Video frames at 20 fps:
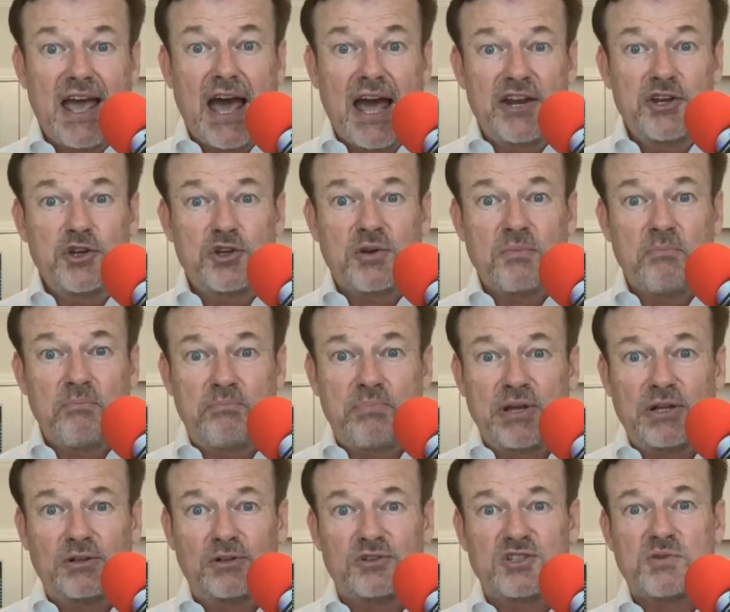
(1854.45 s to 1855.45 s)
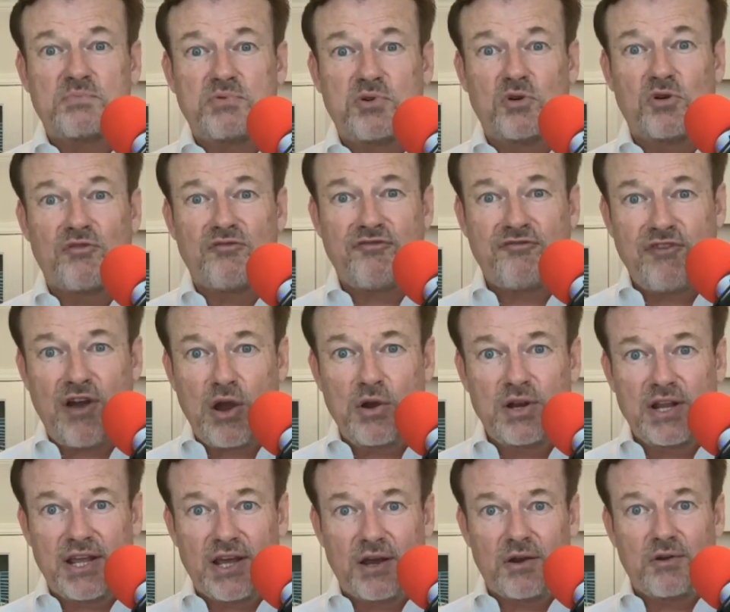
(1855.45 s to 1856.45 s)
and you can build a
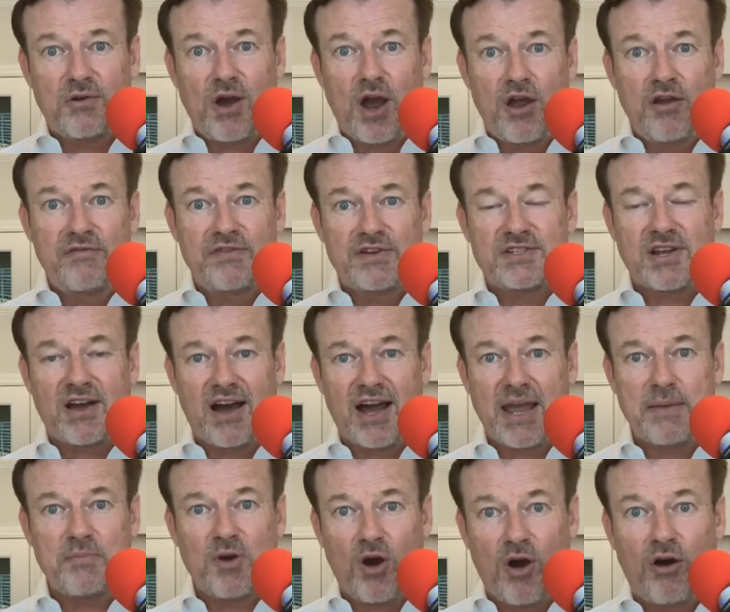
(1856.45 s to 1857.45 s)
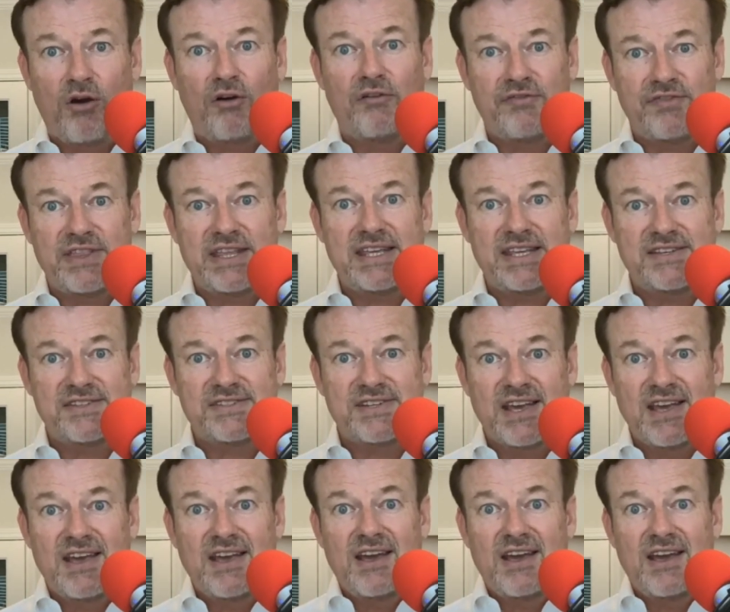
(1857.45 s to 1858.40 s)
portfolio over time of these